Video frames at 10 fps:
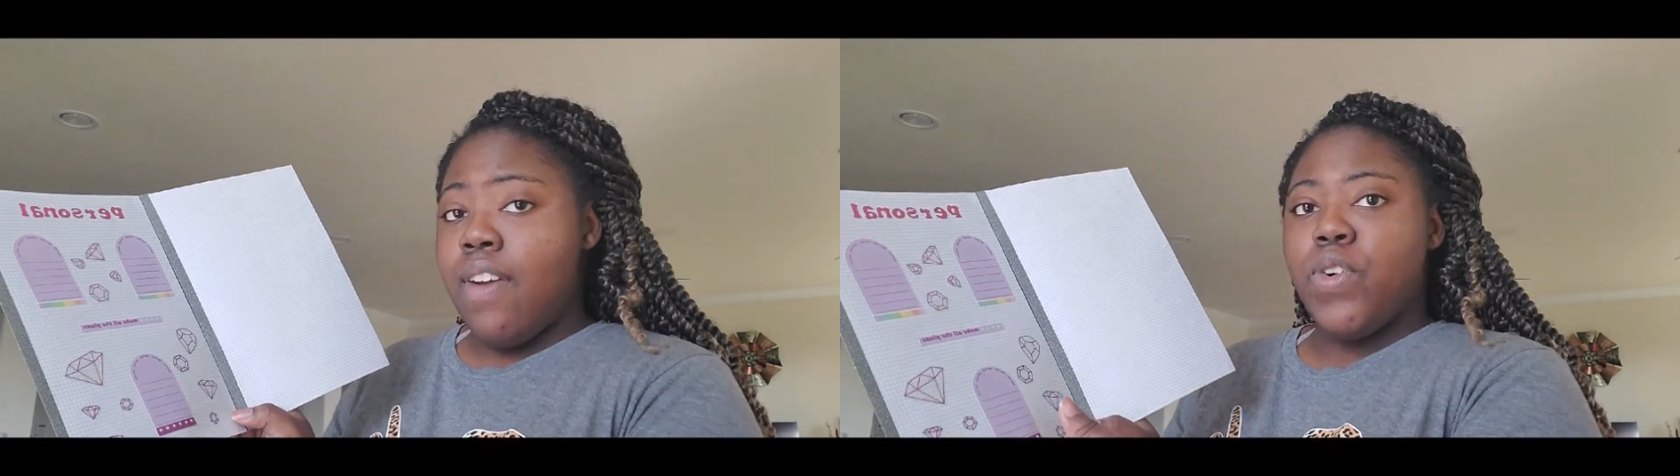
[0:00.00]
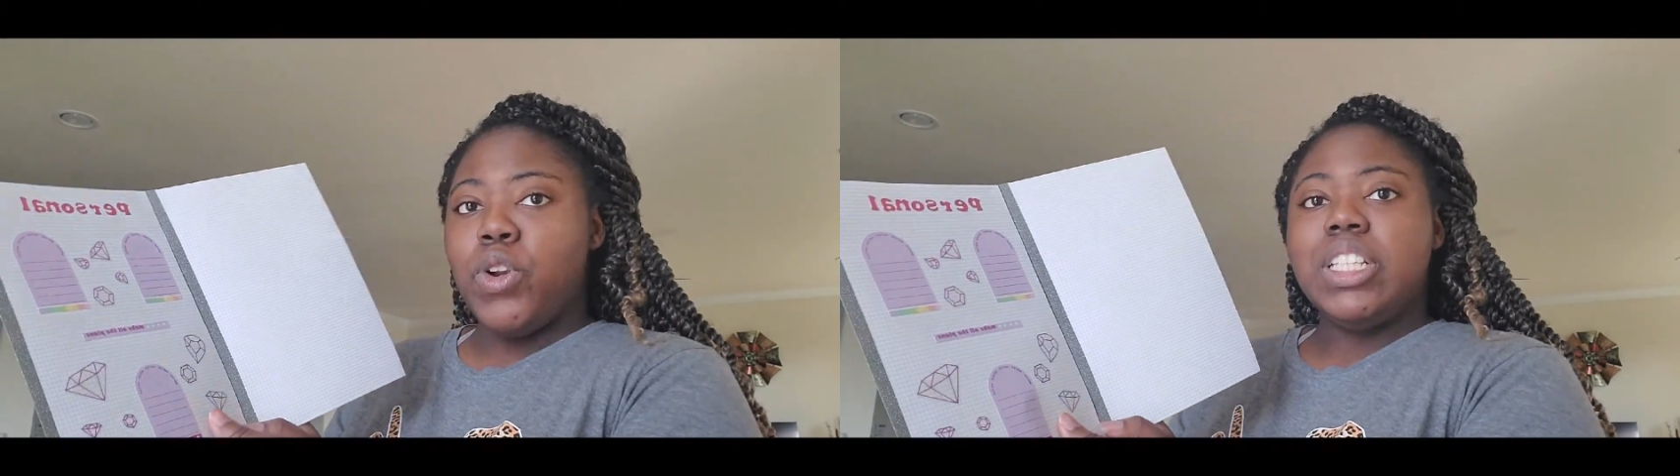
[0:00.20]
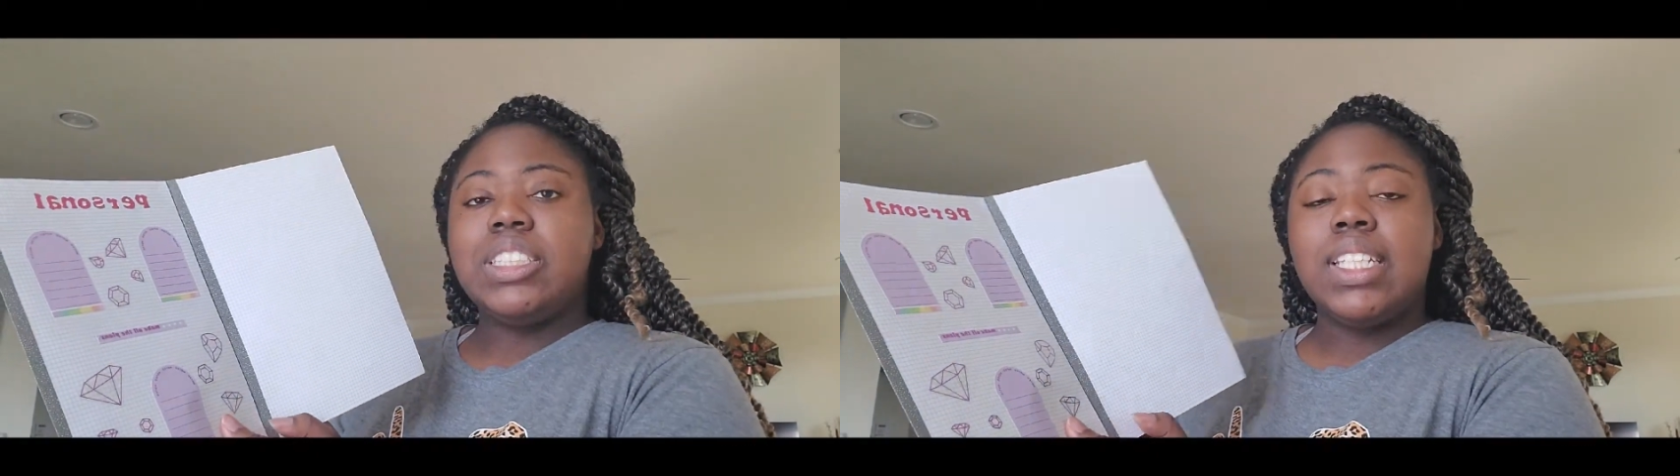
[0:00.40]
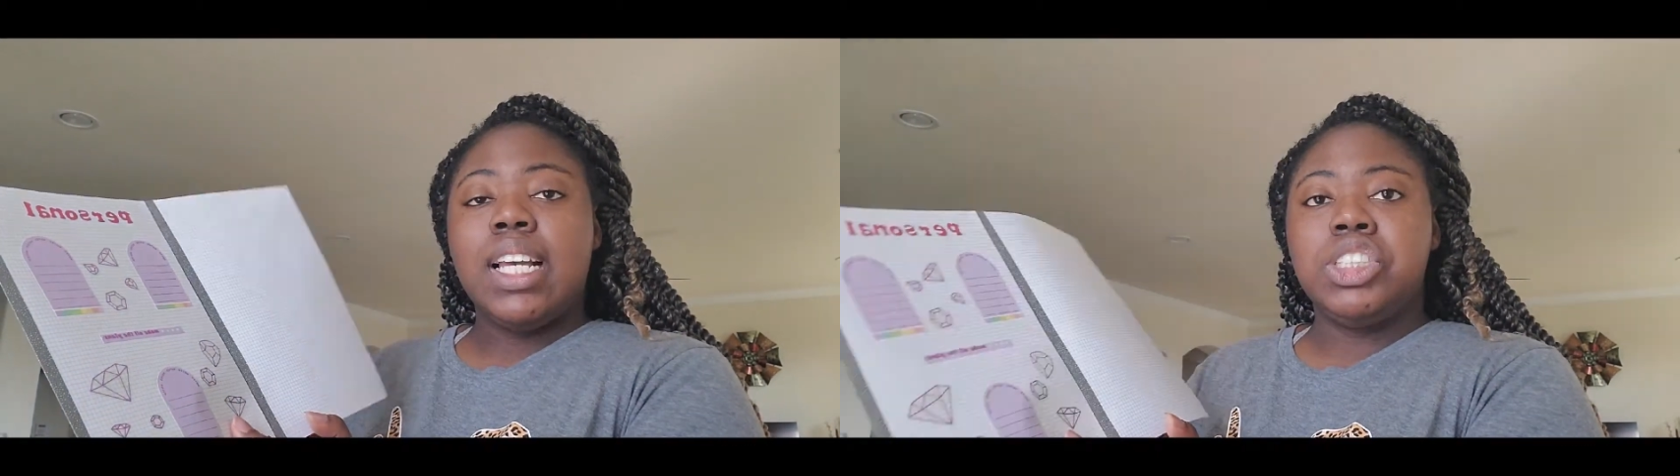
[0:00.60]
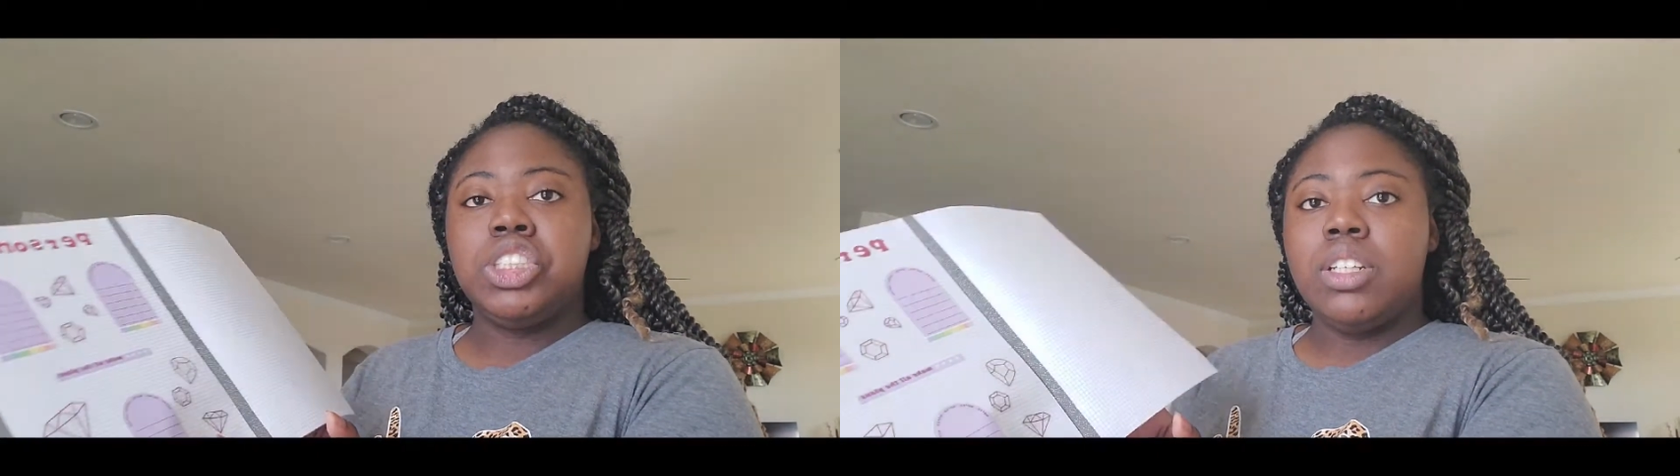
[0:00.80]
for this
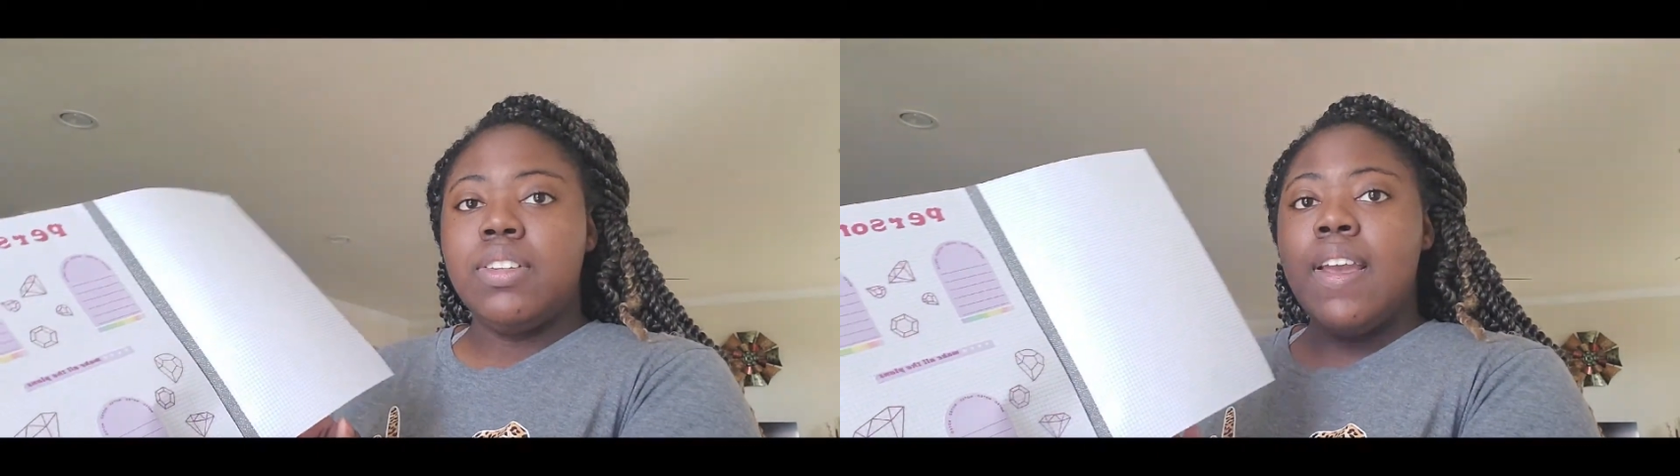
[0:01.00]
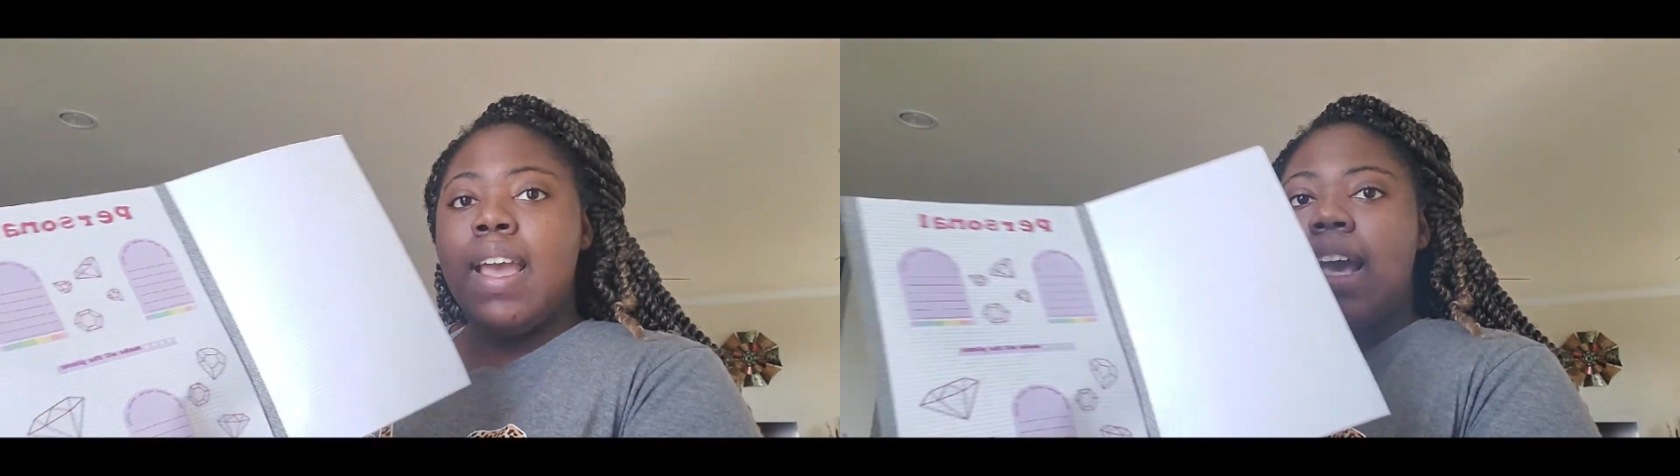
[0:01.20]
section.